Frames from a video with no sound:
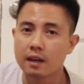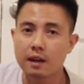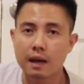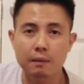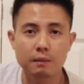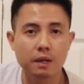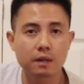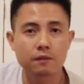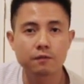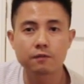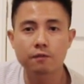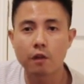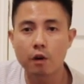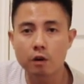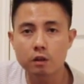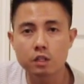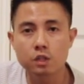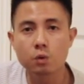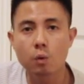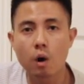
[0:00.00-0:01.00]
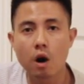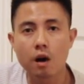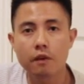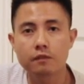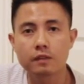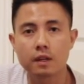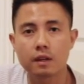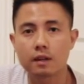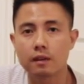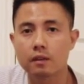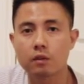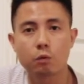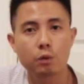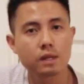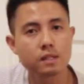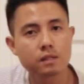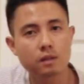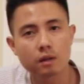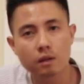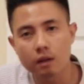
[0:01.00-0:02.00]
I mean, far too often, and
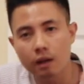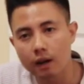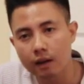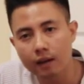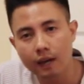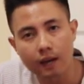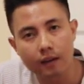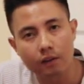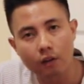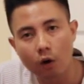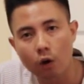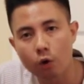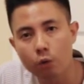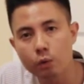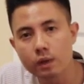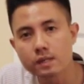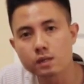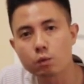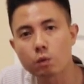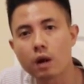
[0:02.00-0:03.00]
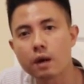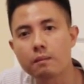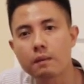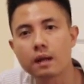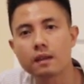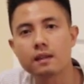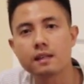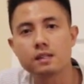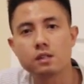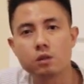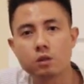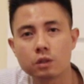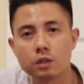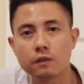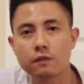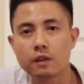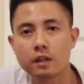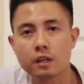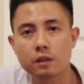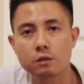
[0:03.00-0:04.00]
the whole reason why I make these
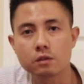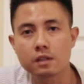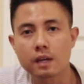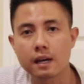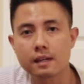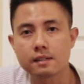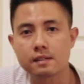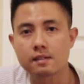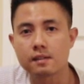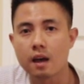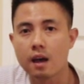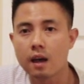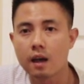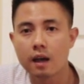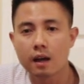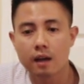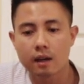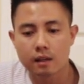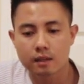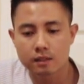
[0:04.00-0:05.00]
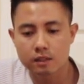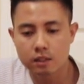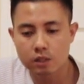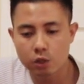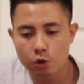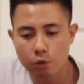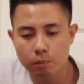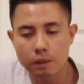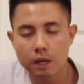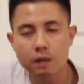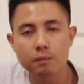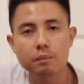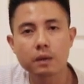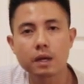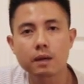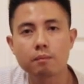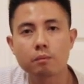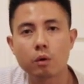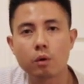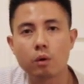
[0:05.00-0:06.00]
YouTube videos, guys, is too many
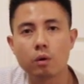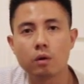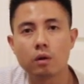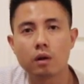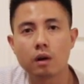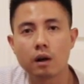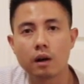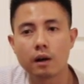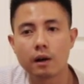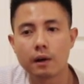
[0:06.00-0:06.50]
people